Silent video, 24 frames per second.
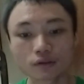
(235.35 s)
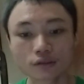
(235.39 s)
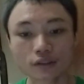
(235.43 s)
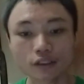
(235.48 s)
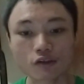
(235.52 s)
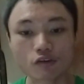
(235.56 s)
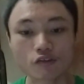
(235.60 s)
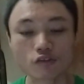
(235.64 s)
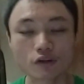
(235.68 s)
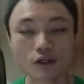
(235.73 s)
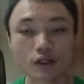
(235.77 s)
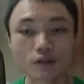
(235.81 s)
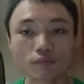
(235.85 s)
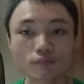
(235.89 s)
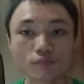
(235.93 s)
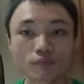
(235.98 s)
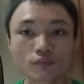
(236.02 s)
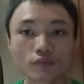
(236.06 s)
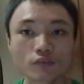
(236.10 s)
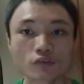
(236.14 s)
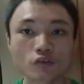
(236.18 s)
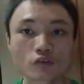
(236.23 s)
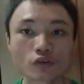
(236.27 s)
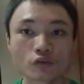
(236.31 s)
Next up
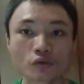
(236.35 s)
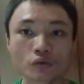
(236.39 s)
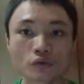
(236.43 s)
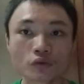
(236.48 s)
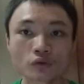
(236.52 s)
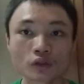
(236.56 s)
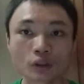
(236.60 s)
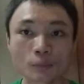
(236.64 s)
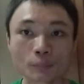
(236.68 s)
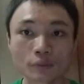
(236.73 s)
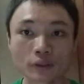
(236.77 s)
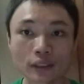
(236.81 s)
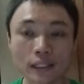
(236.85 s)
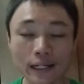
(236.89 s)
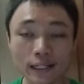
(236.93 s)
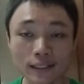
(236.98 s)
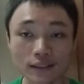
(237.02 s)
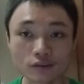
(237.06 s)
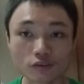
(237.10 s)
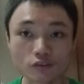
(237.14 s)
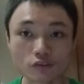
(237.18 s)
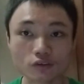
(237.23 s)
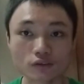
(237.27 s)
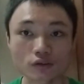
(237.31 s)
to number
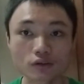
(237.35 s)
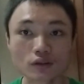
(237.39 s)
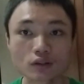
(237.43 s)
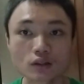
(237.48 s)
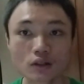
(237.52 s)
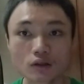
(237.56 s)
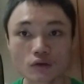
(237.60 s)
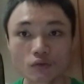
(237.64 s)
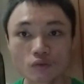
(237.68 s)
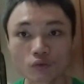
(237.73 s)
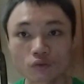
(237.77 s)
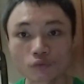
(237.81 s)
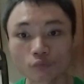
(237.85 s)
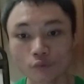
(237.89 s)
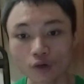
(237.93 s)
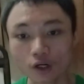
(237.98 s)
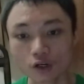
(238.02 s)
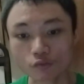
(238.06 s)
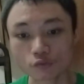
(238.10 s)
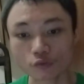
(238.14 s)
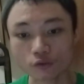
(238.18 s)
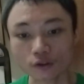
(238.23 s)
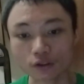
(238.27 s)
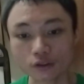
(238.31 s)
8, we
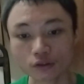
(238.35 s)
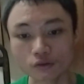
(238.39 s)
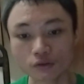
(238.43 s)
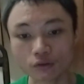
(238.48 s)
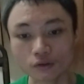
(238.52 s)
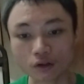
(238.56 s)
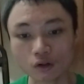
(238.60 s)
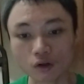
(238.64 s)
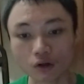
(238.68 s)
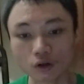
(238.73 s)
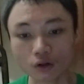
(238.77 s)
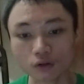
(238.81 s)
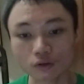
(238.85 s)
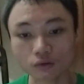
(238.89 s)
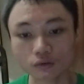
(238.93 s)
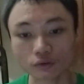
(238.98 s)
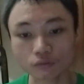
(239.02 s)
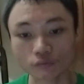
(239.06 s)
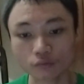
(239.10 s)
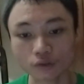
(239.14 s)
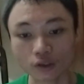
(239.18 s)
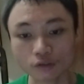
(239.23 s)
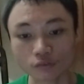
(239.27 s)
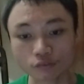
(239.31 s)
have a
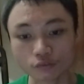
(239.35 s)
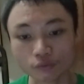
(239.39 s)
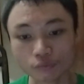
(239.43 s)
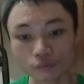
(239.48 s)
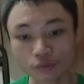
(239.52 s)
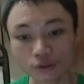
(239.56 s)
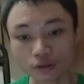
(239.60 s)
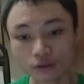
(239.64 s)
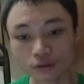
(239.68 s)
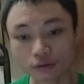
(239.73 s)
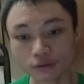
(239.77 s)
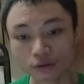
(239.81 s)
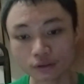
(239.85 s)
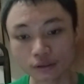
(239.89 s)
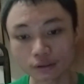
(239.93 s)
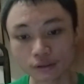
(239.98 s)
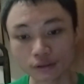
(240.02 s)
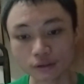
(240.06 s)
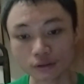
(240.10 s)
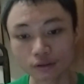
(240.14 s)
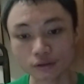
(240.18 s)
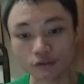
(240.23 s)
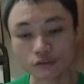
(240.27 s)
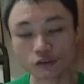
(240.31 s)
word
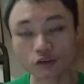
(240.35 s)
here,